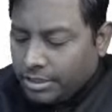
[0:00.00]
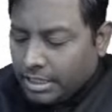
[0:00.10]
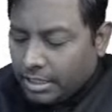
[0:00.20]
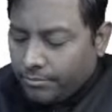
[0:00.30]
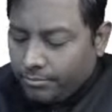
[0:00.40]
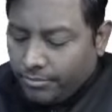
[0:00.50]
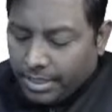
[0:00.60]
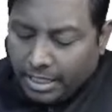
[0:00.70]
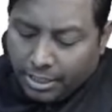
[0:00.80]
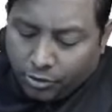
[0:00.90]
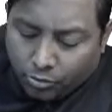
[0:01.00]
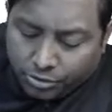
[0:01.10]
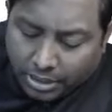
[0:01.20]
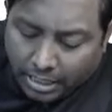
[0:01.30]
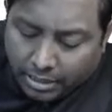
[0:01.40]
that are mainly
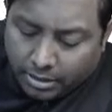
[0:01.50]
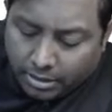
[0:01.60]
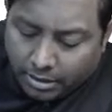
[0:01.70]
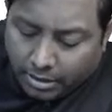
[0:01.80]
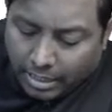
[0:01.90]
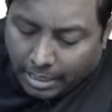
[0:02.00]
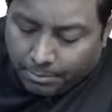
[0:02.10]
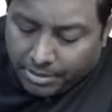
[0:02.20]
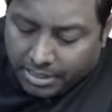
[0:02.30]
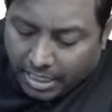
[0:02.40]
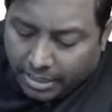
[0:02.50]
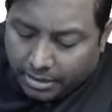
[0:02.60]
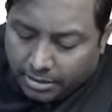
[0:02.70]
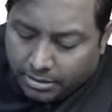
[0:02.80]
used are glipizide,